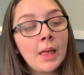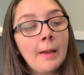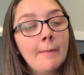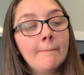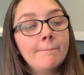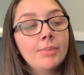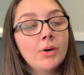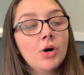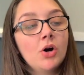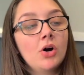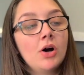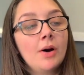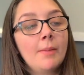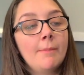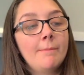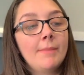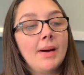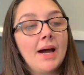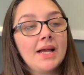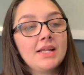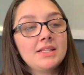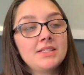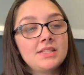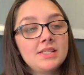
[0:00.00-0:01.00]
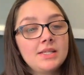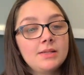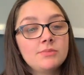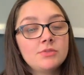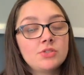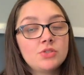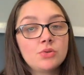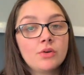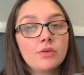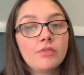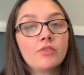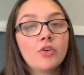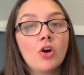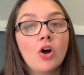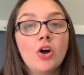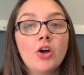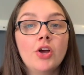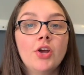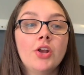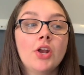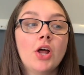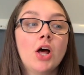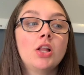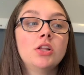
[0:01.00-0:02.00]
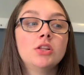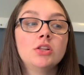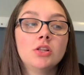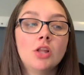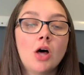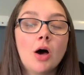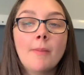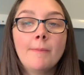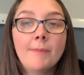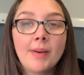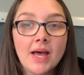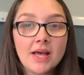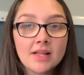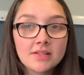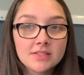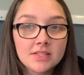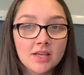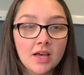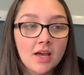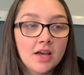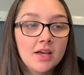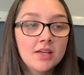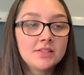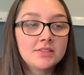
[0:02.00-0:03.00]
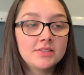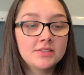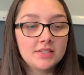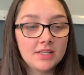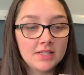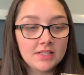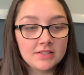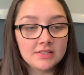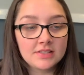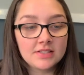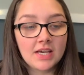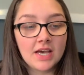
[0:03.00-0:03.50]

but mine seems to have gotten a lot better since